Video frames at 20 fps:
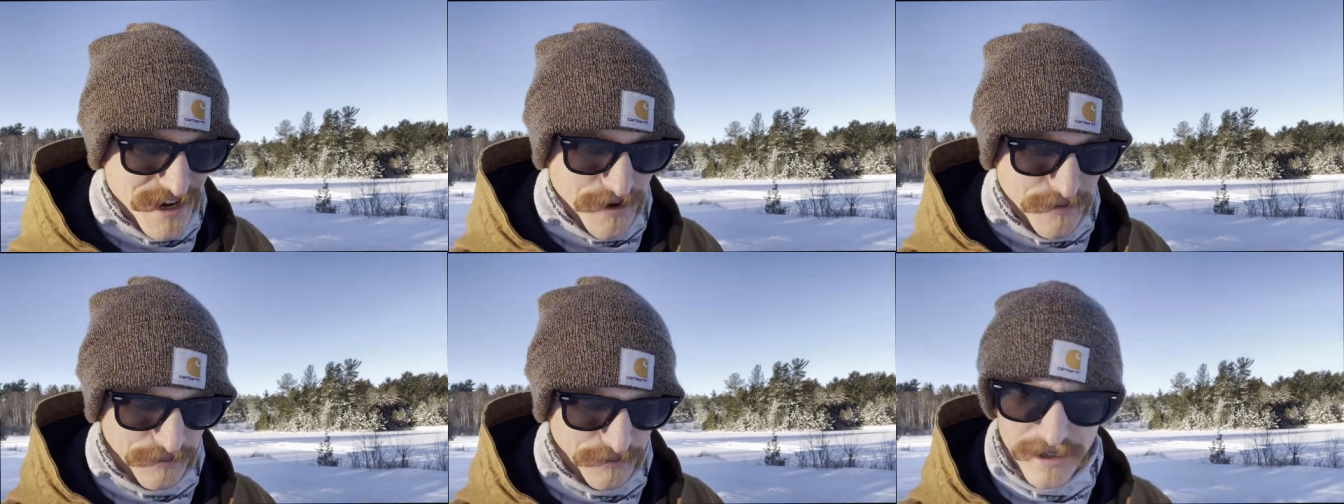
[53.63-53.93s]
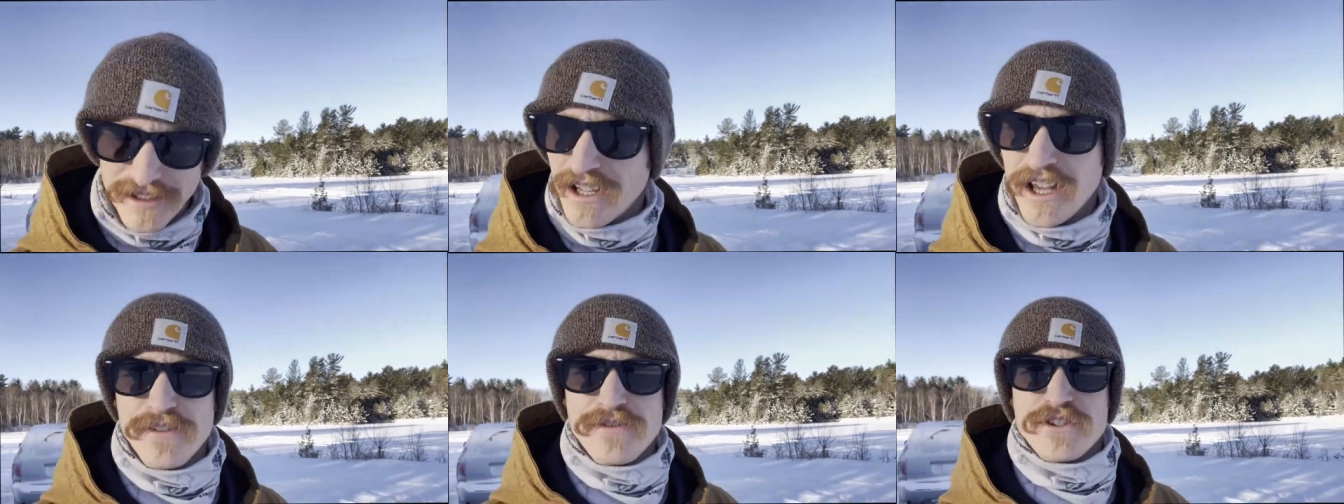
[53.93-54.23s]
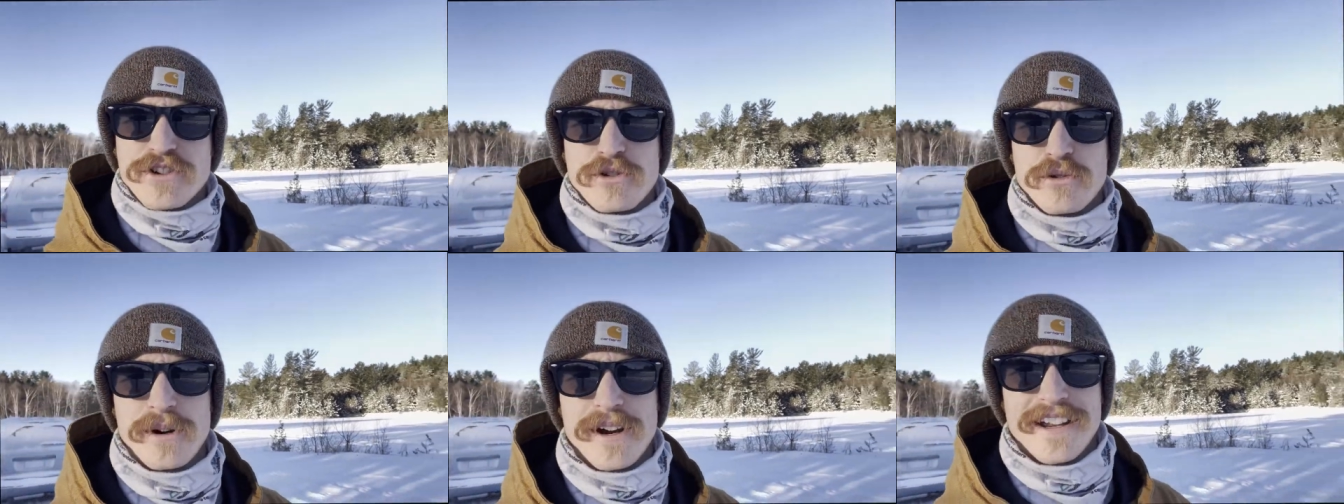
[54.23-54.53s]
my life's
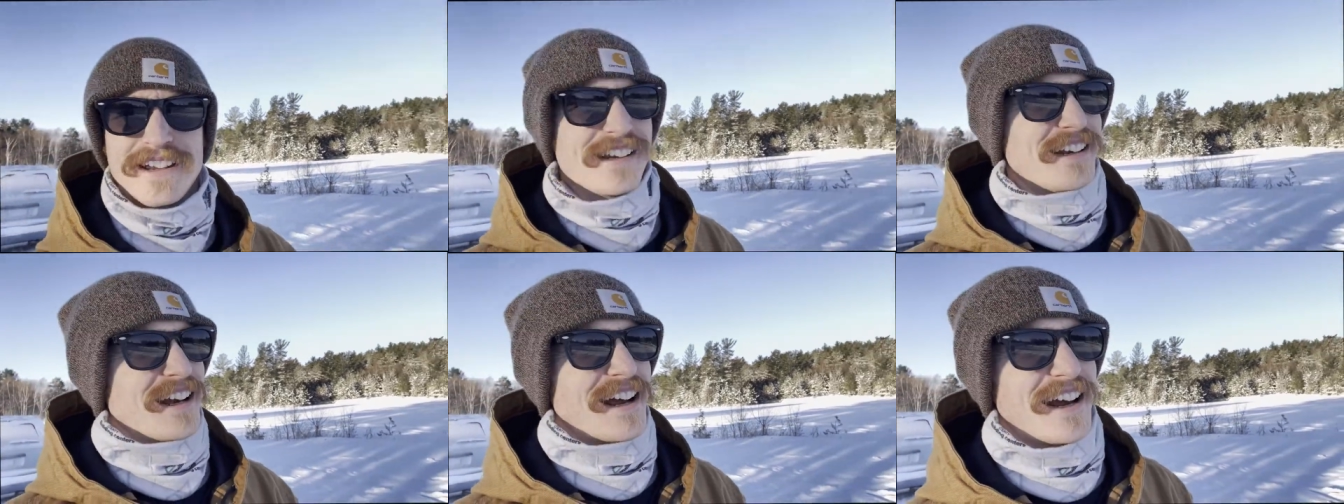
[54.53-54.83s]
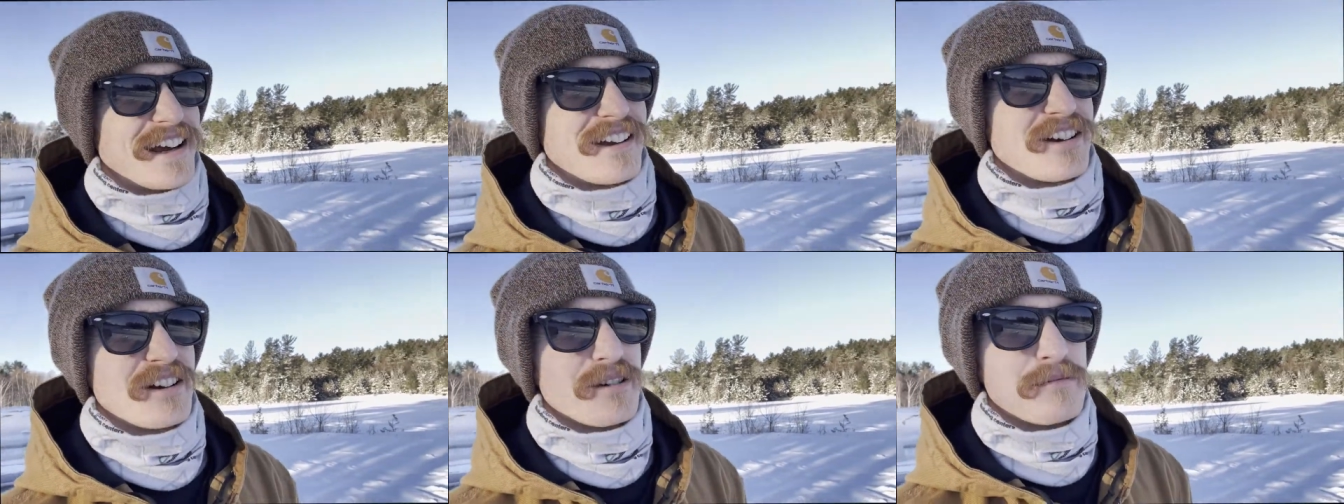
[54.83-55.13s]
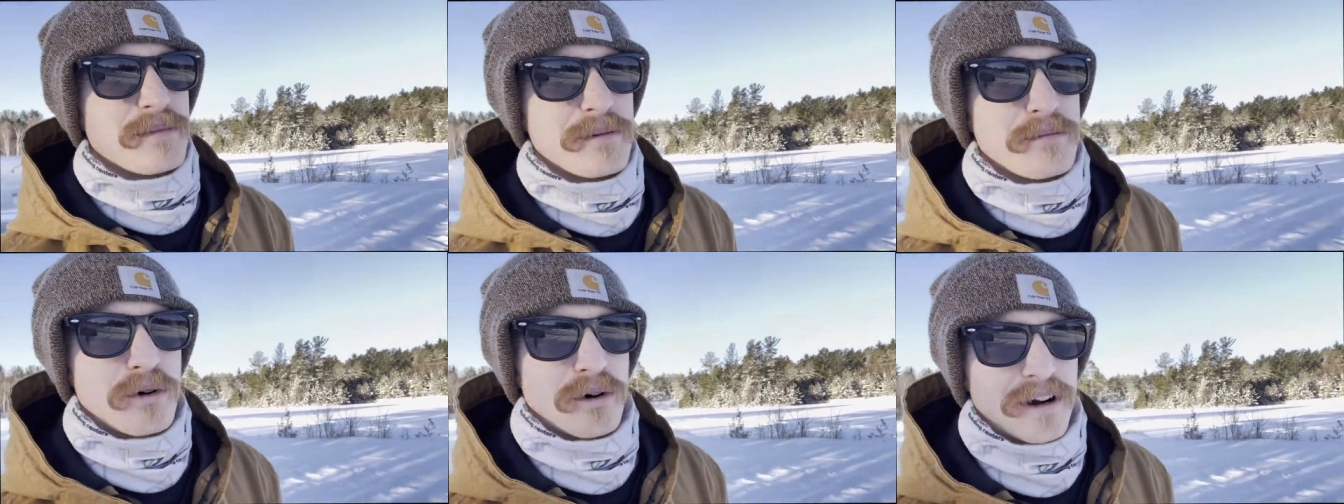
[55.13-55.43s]
great. I couldn't
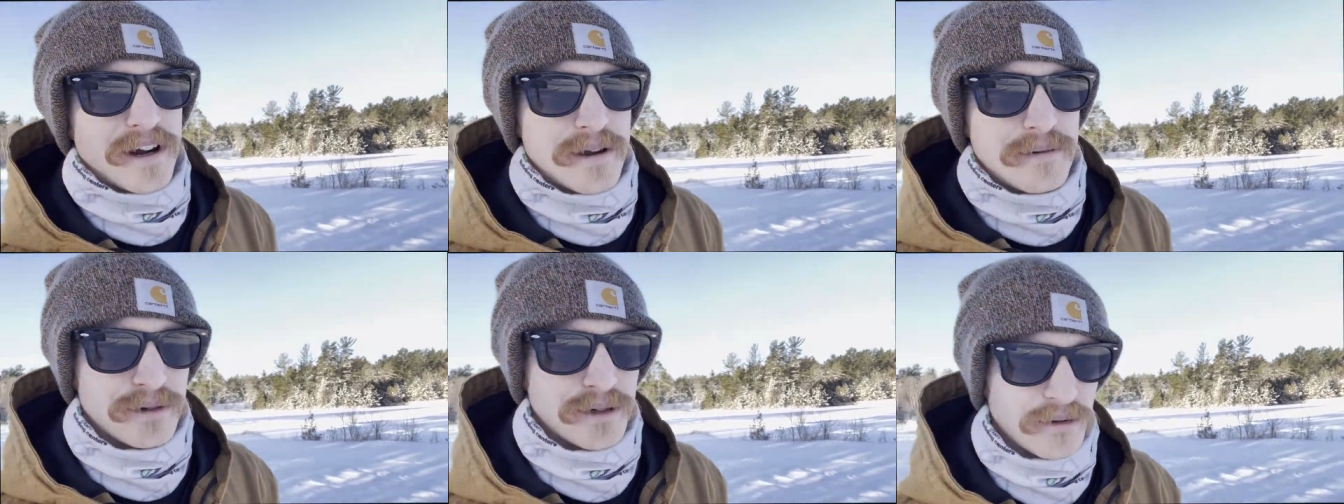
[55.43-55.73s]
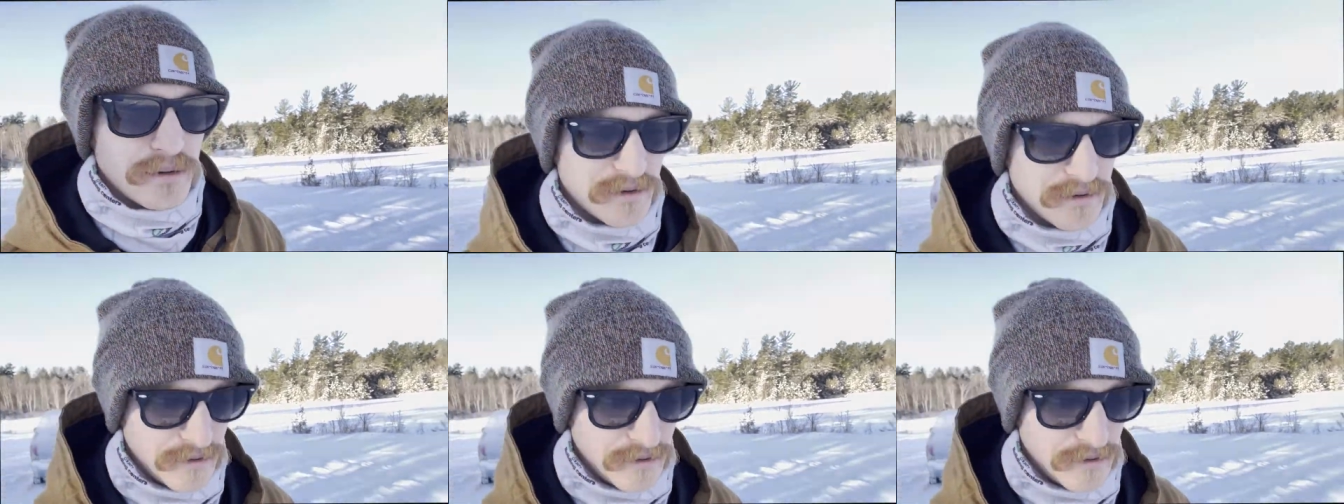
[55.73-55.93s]
be more happy with